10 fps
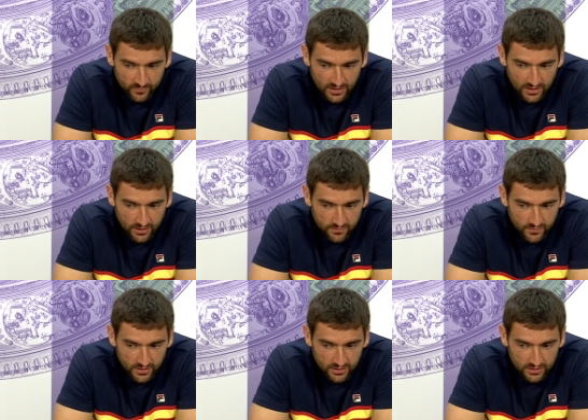And I
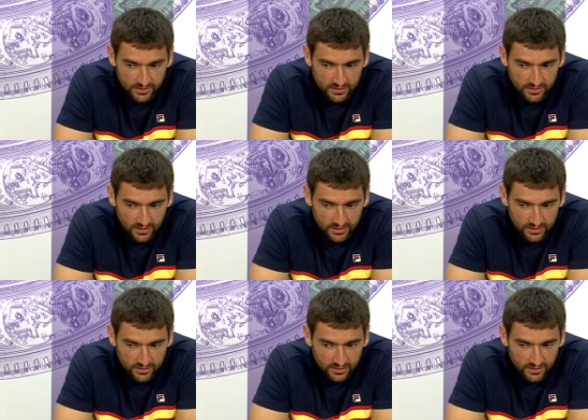feel it
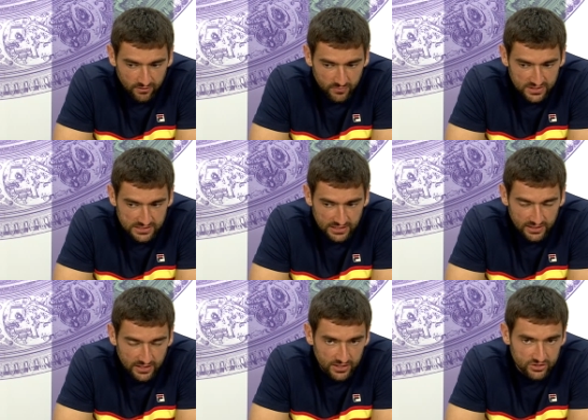can give me a
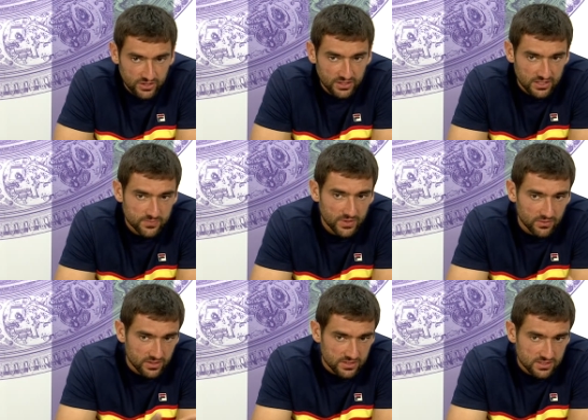slight edge in
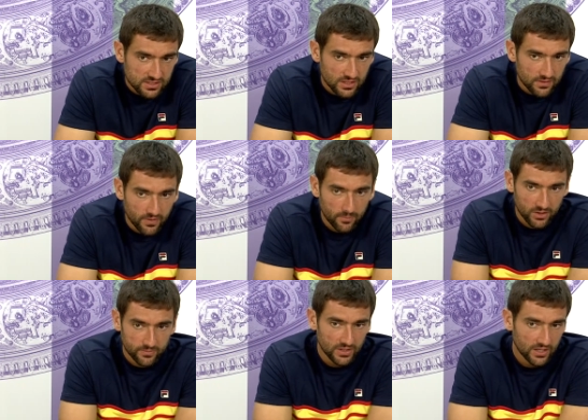experience if I'm
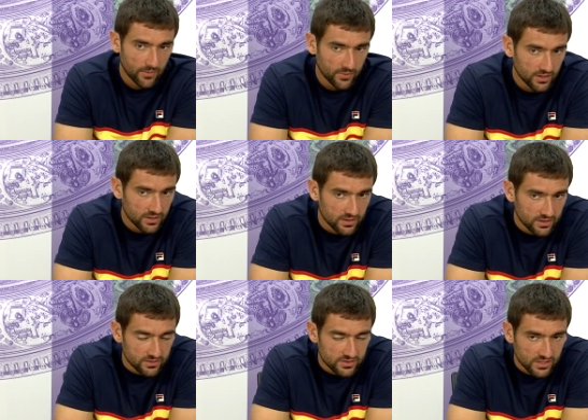going to be coming in
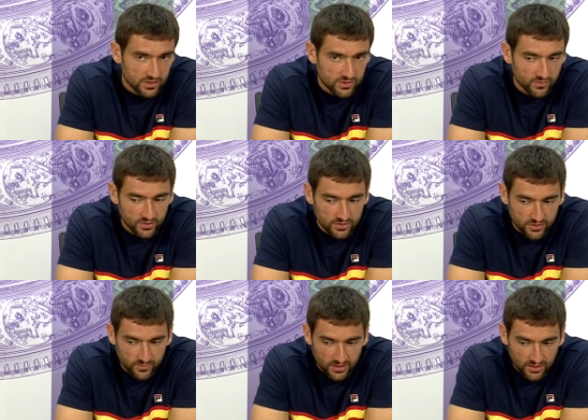later stages of the
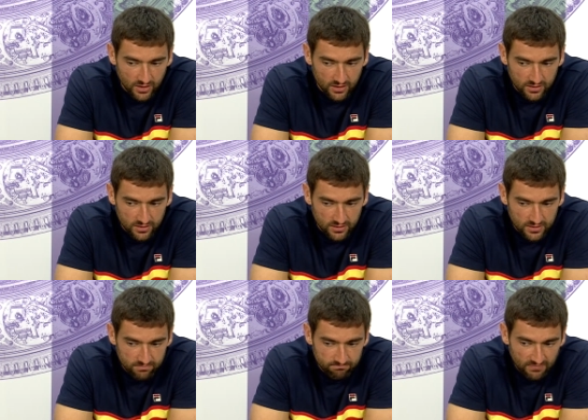tournament. And
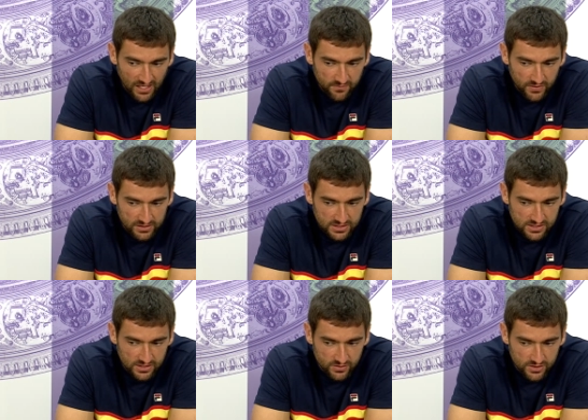I feel
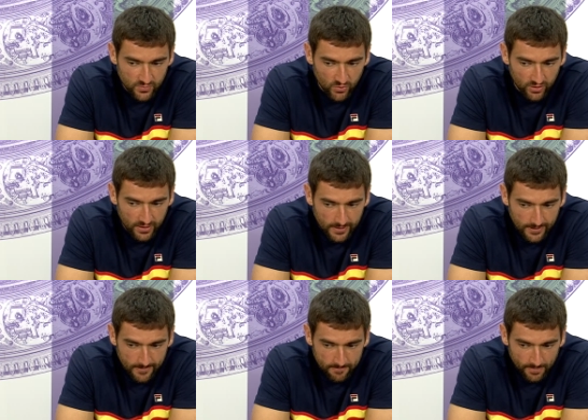this year it's more
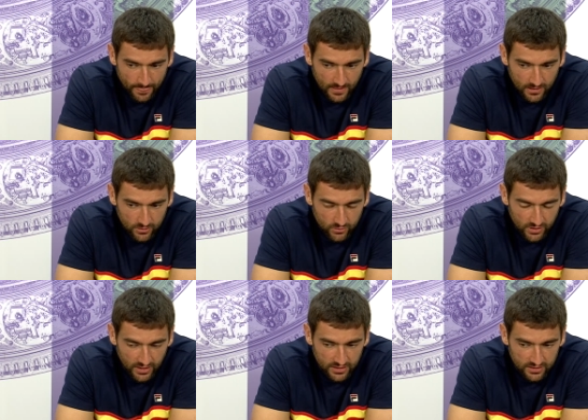
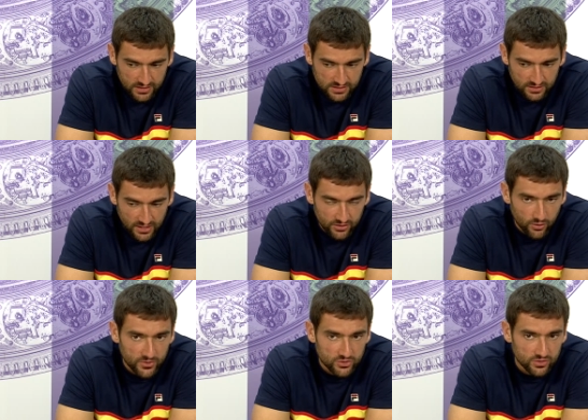looking at it as another
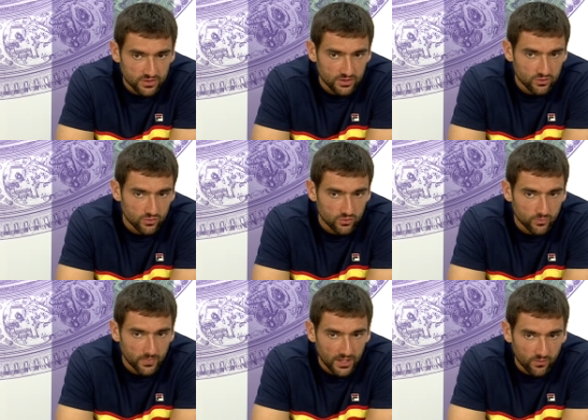opportunity to
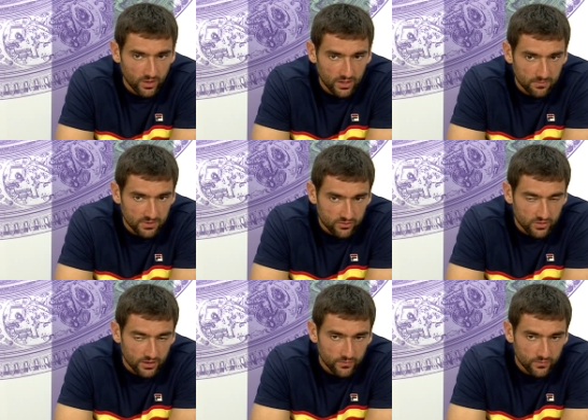play well. I'm in great